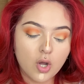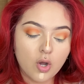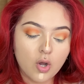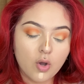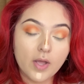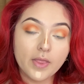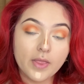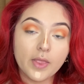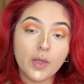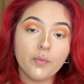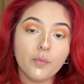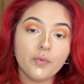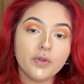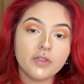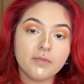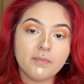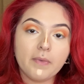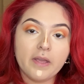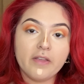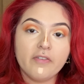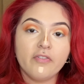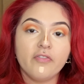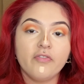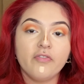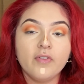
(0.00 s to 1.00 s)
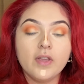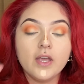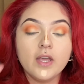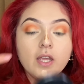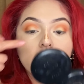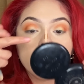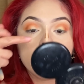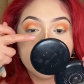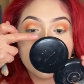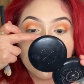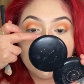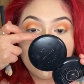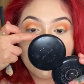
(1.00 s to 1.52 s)
and then with my
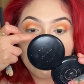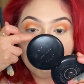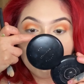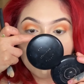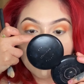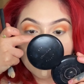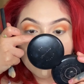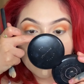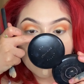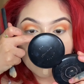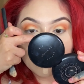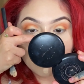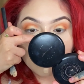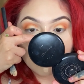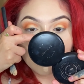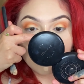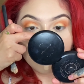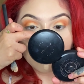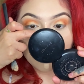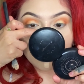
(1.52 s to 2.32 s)
finger, I'm gonna go